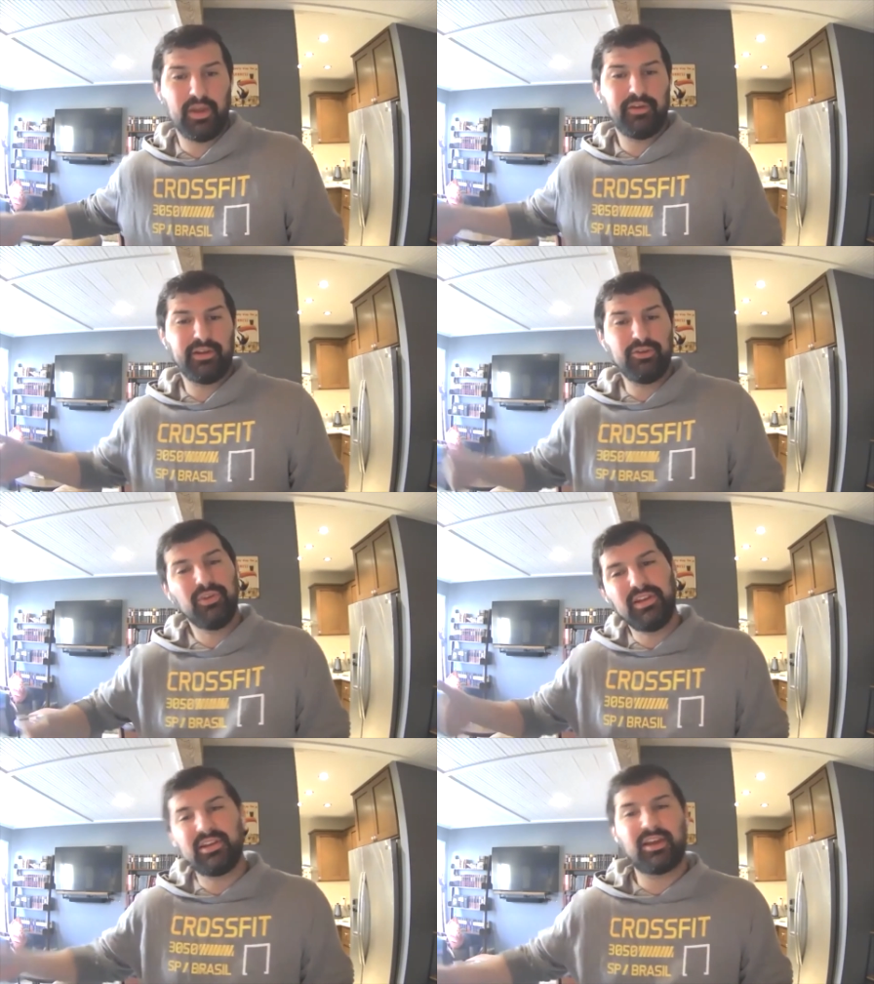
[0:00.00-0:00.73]
And you
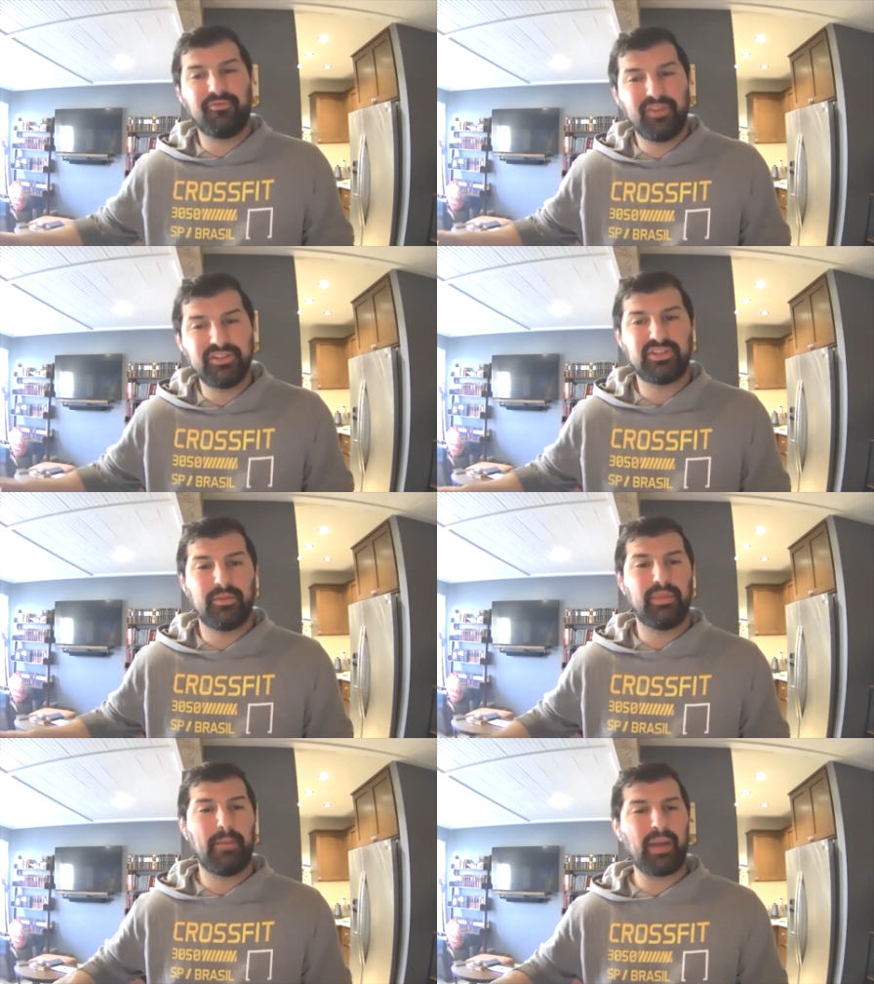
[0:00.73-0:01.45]
need to convince
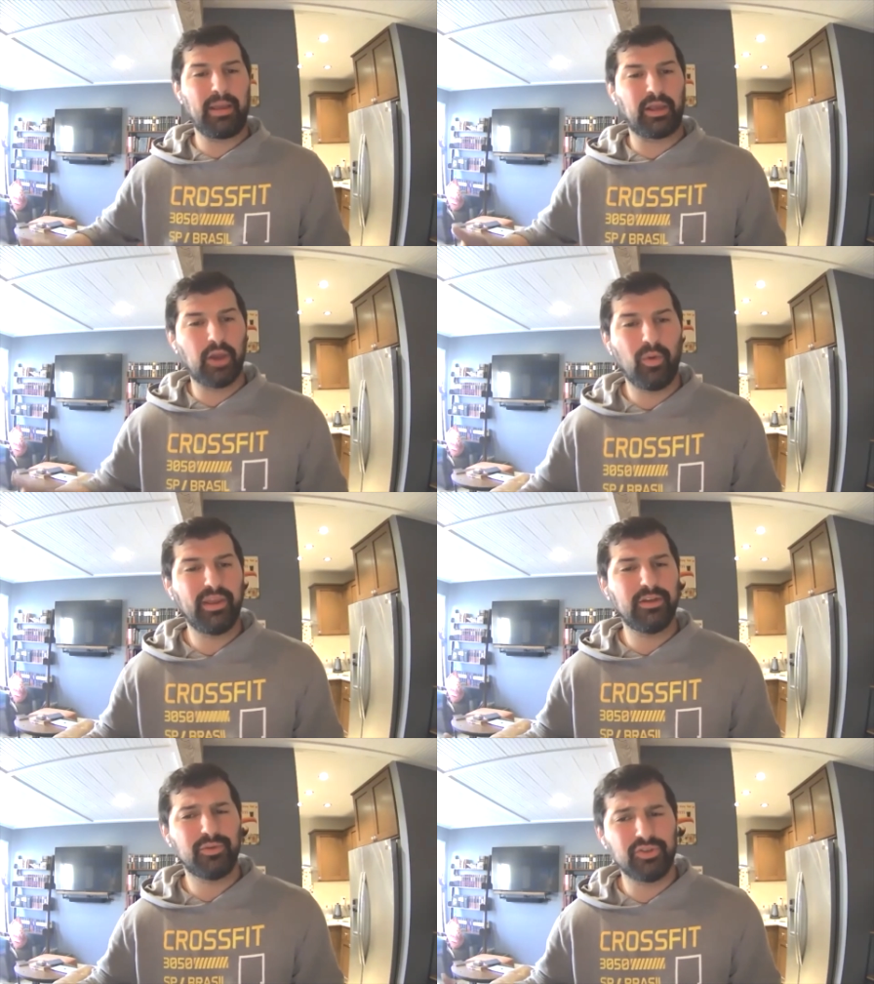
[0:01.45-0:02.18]
them that by going
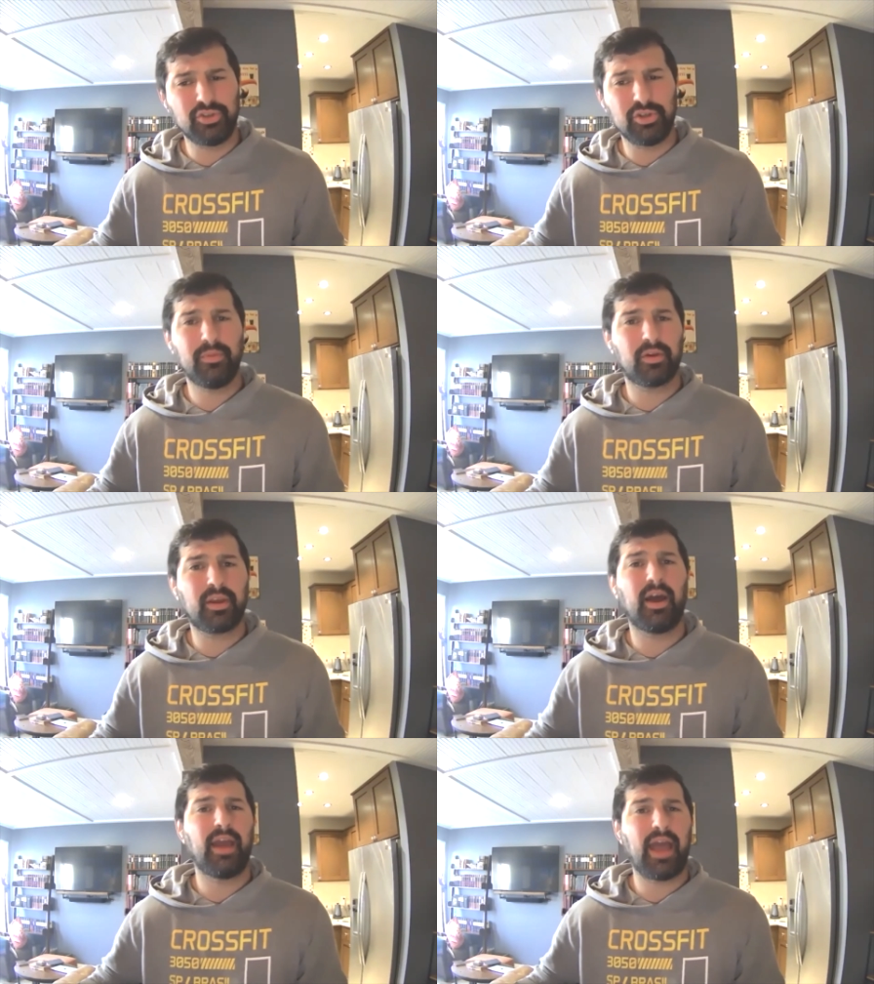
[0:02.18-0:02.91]
into a gym, they're
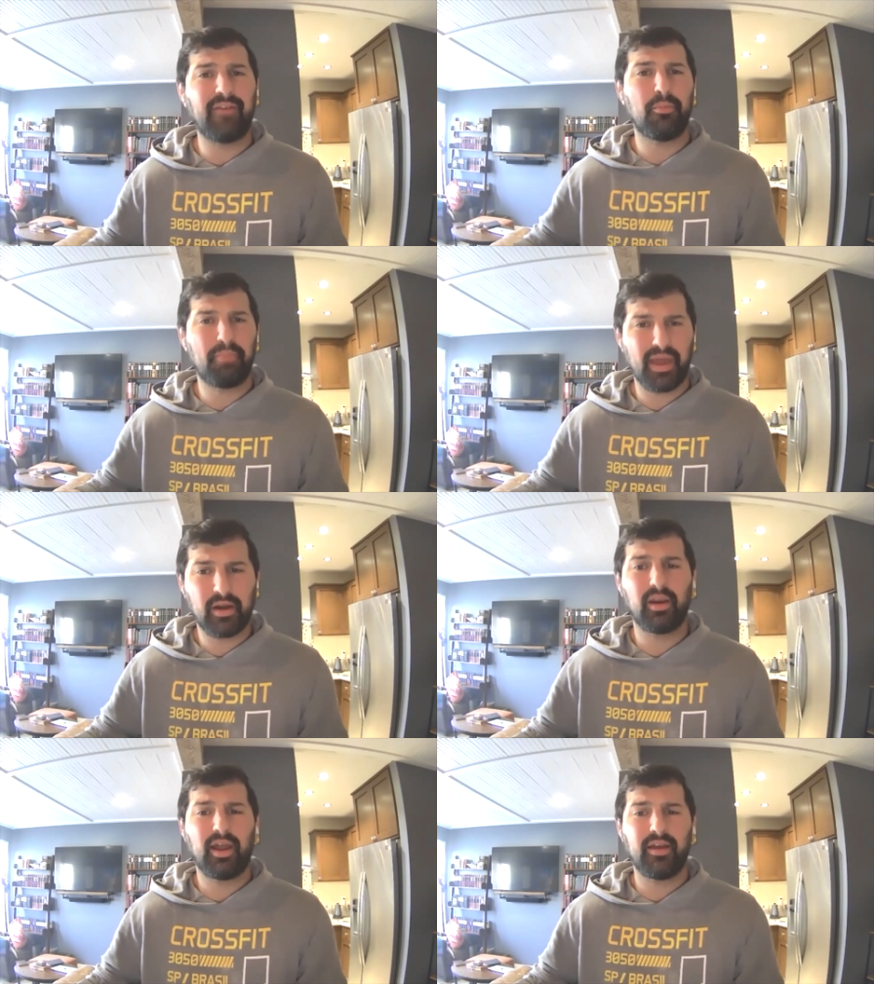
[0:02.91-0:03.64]
going to have a
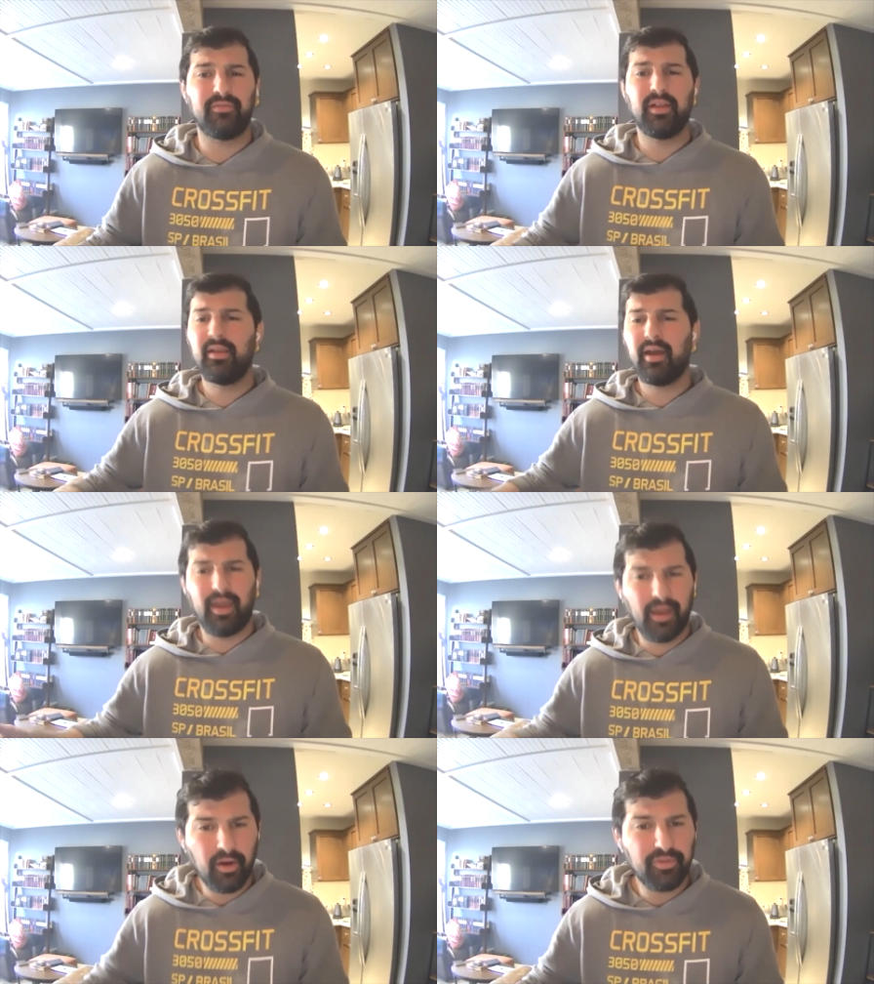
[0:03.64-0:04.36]
better life, a
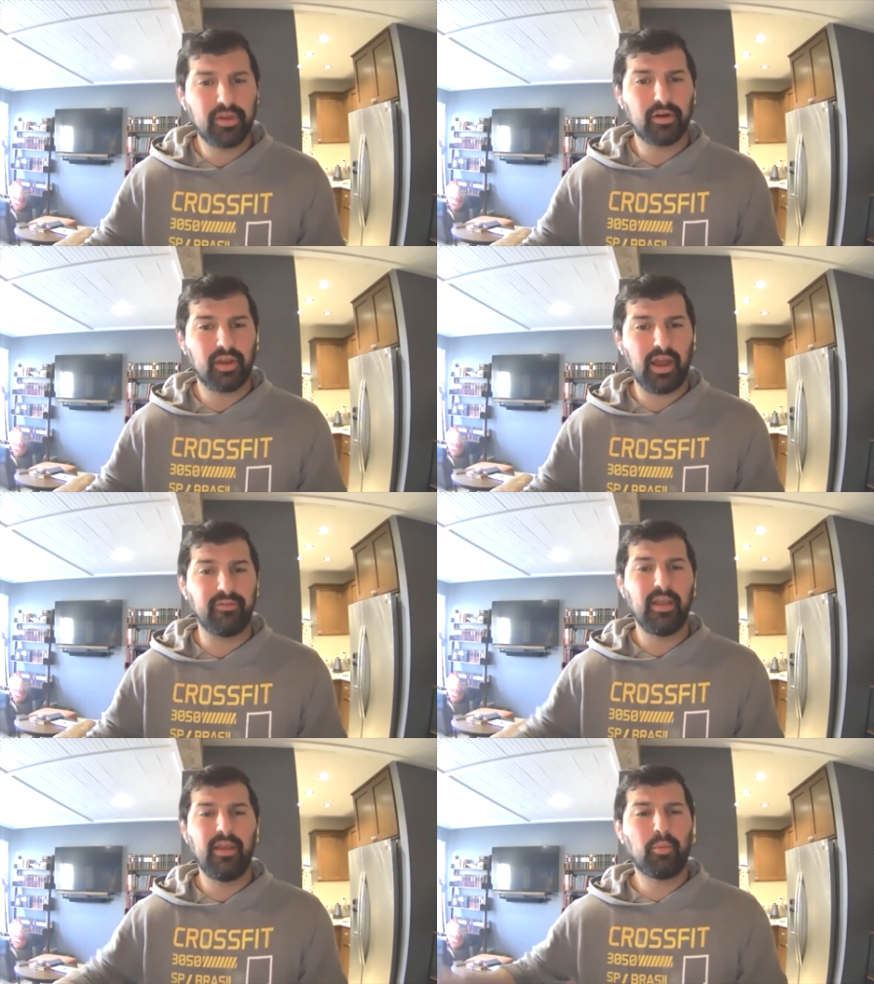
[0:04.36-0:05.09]
healthier life,
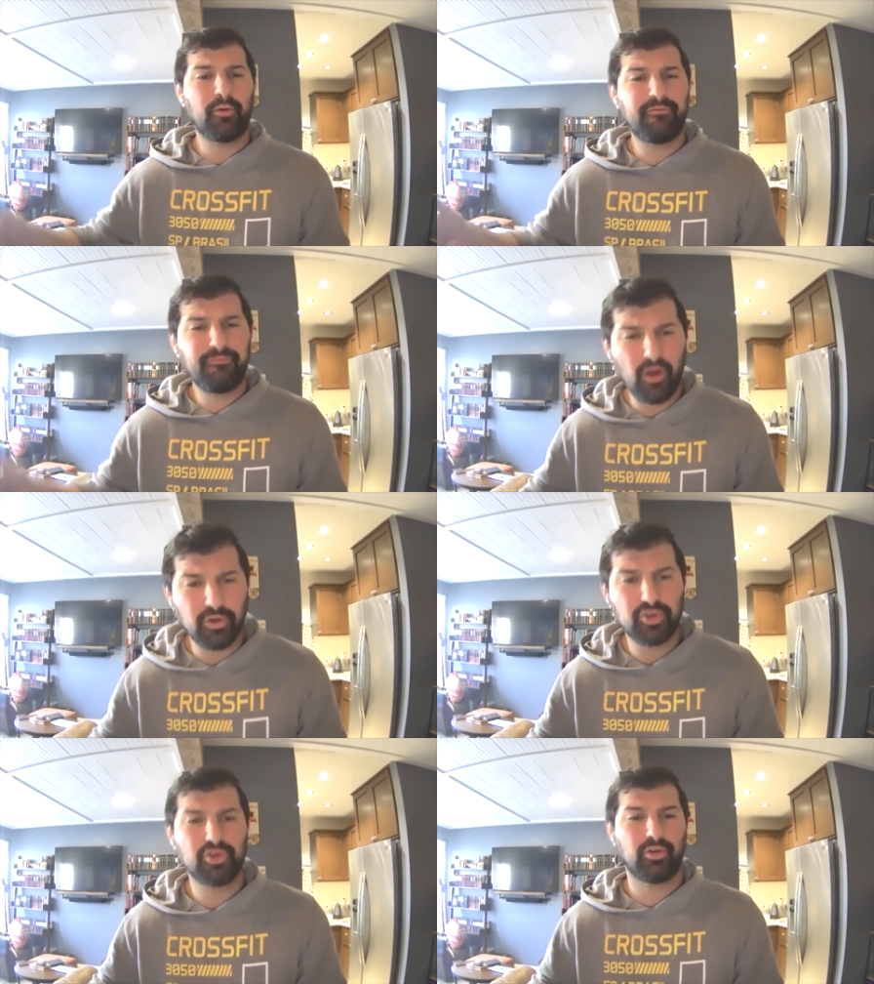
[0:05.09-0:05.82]
more
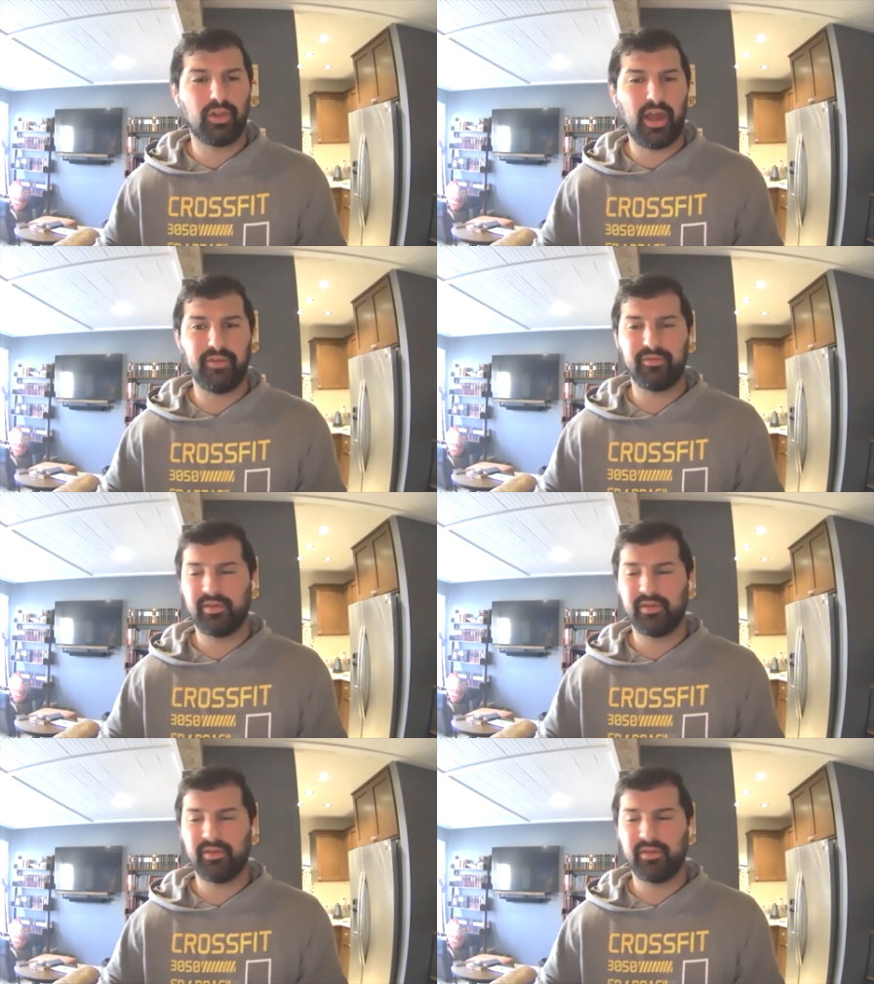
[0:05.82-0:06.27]
functional life.